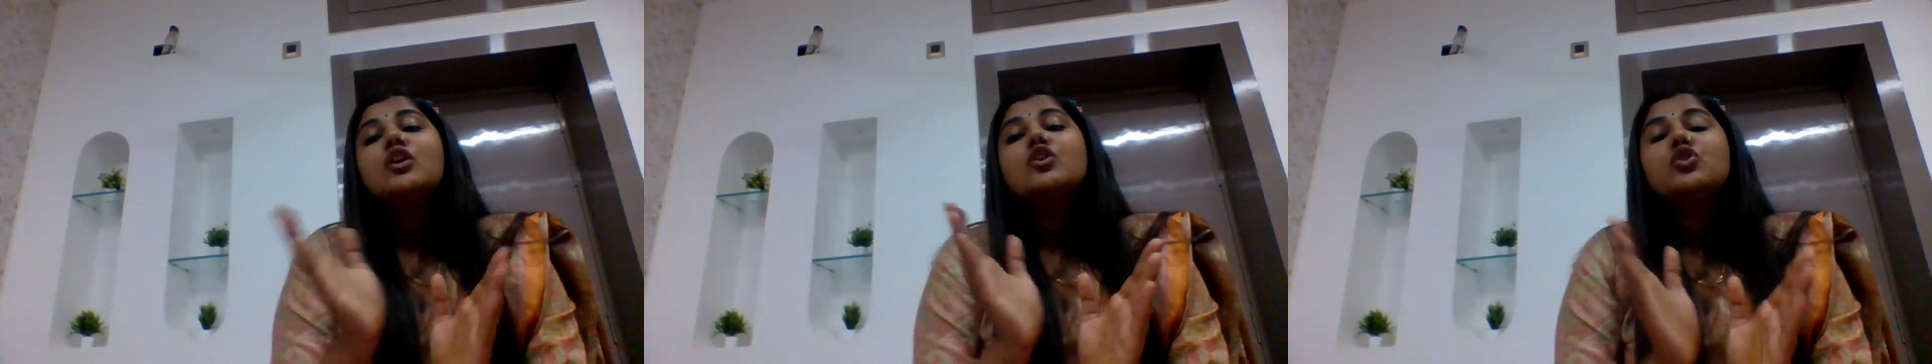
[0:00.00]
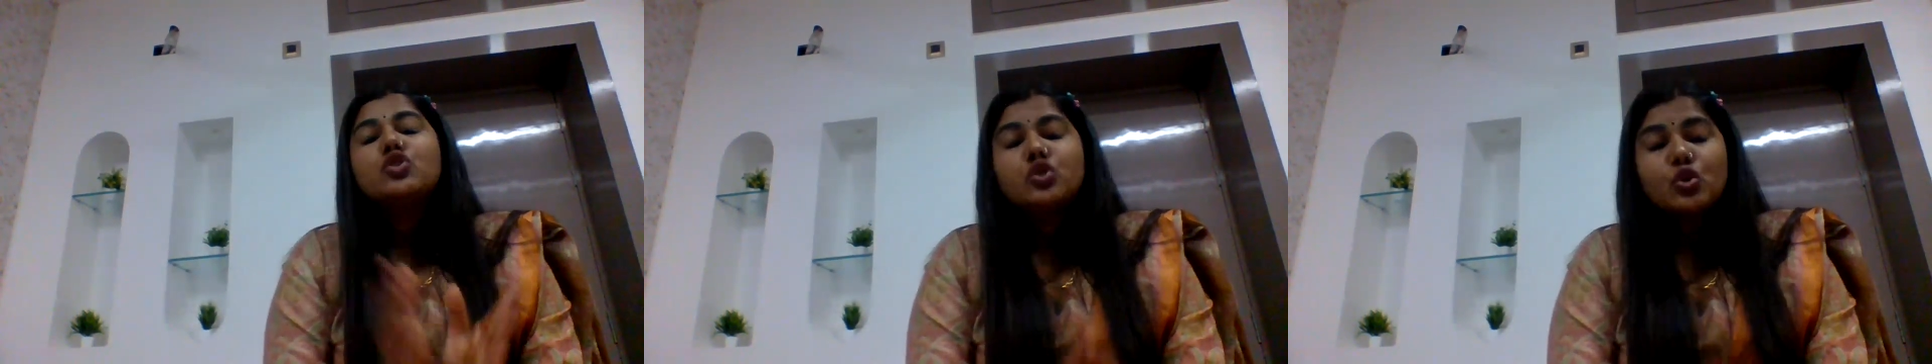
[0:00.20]

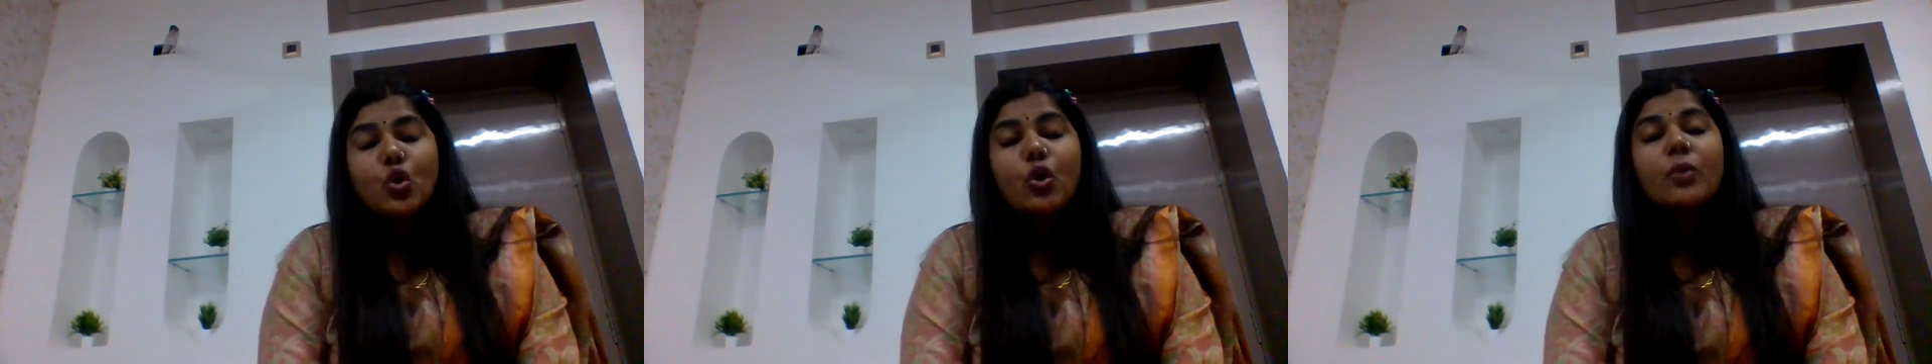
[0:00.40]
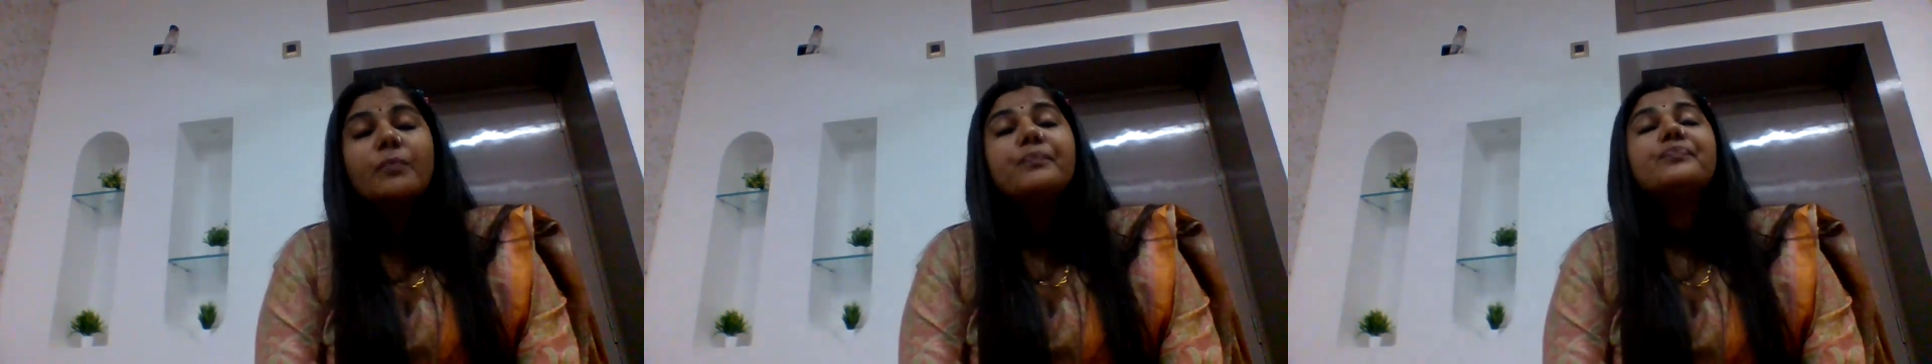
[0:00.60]

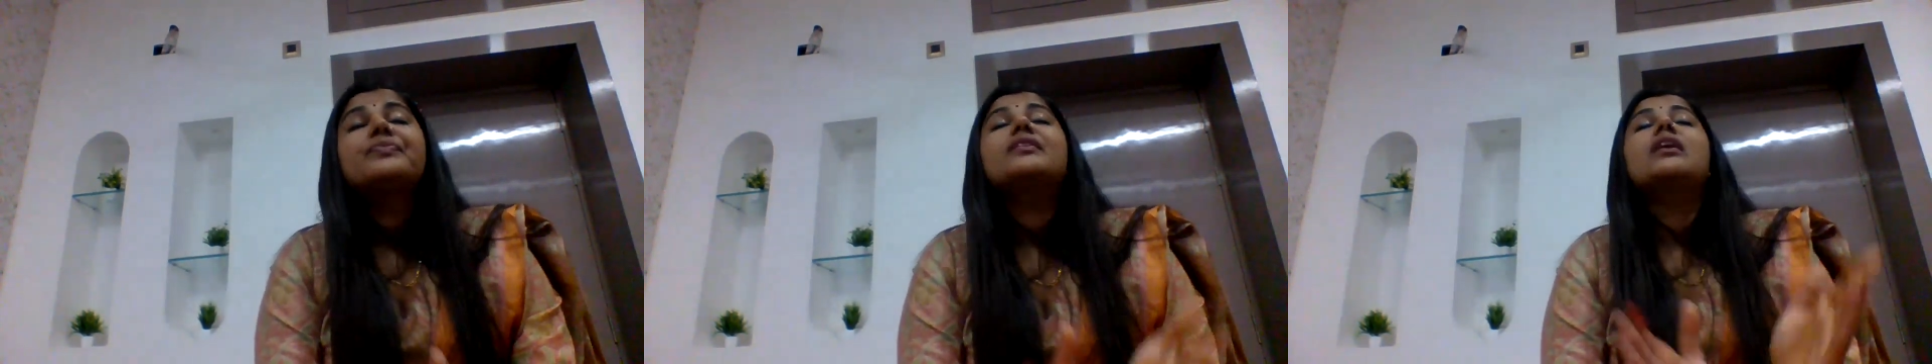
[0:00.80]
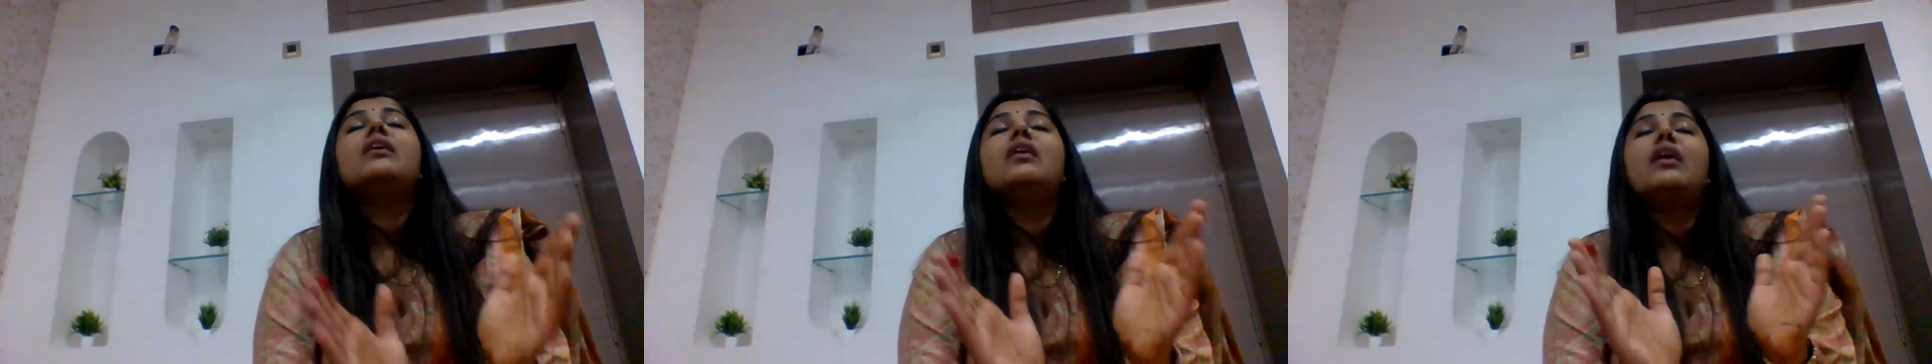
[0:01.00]
So
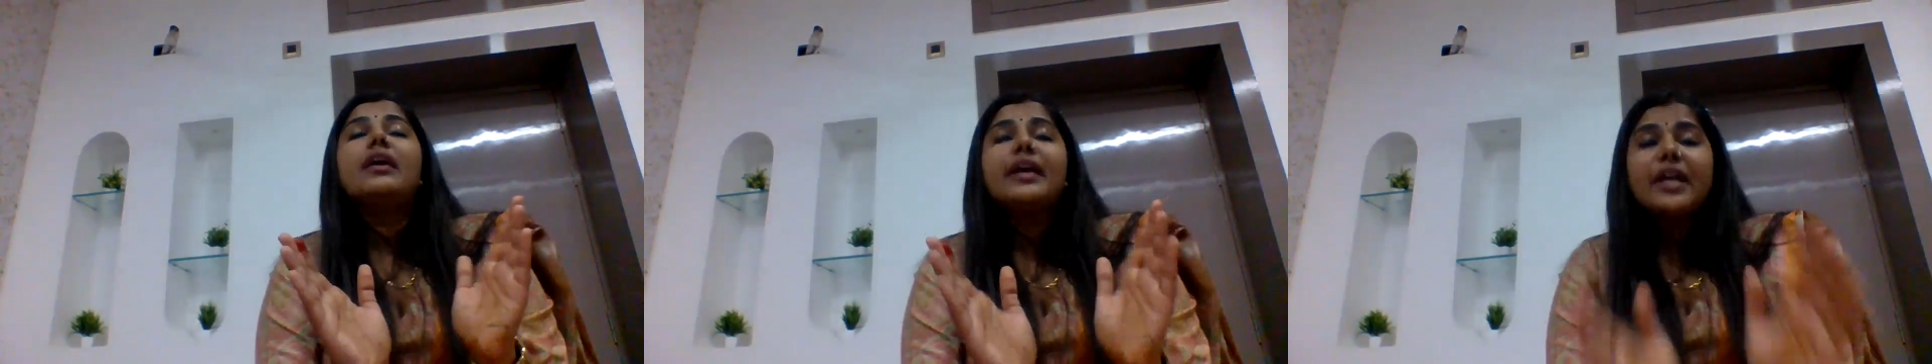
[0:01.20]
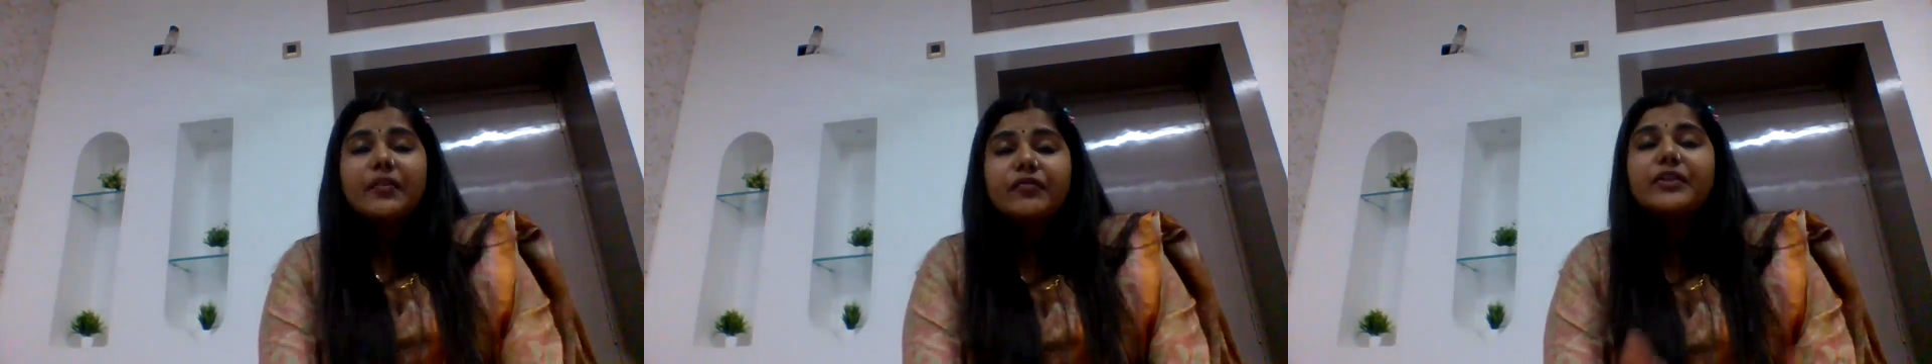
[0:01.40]

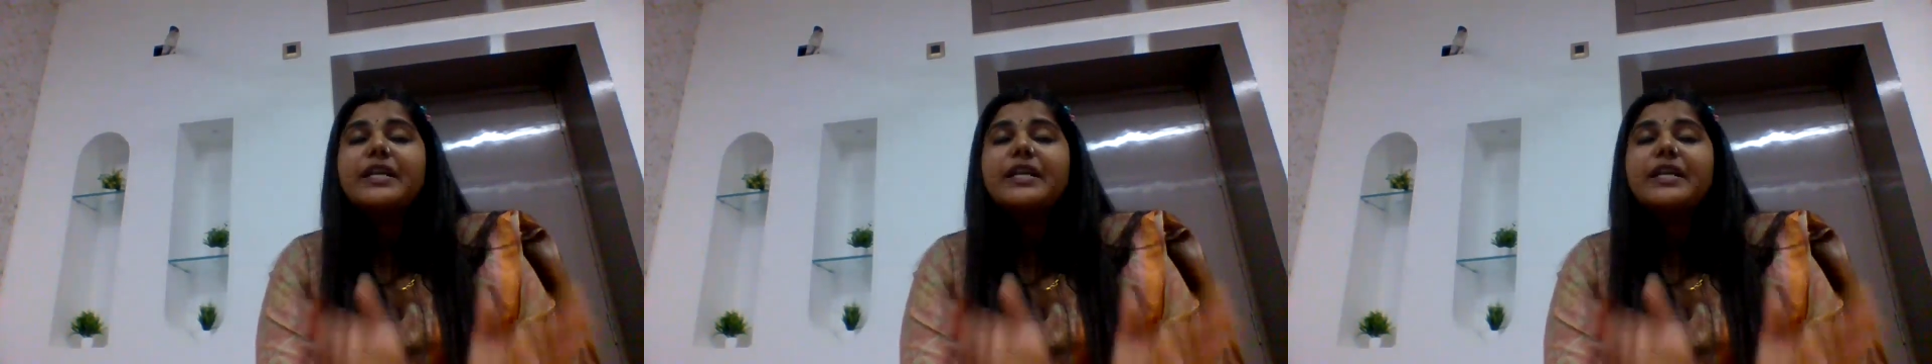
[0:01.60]
if